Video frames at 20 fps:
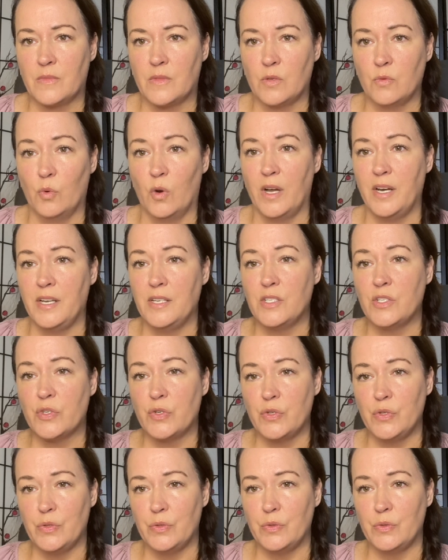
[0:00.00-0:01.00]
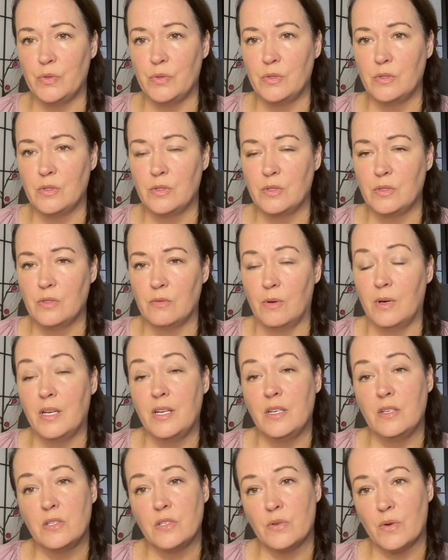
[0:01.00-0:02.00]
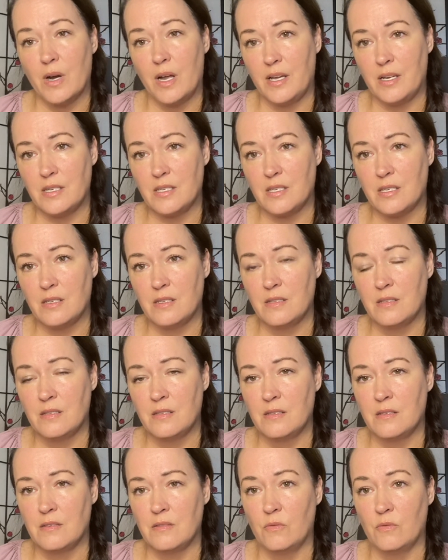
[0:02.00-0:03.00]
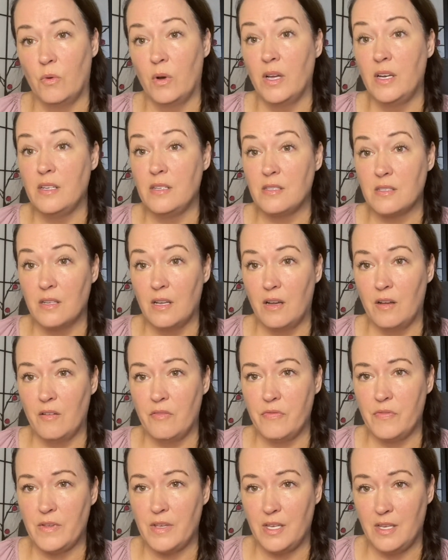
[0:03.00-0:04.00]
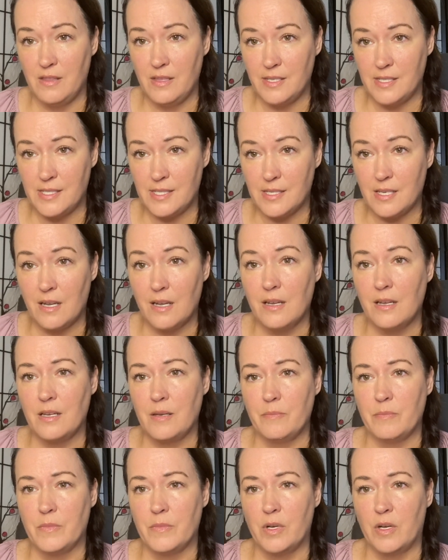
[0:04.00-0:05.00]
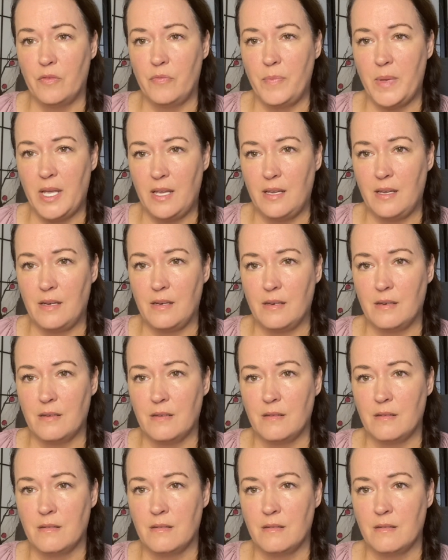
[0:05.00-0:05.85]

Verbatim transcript: What is true? What is right? What is love in this time of pain?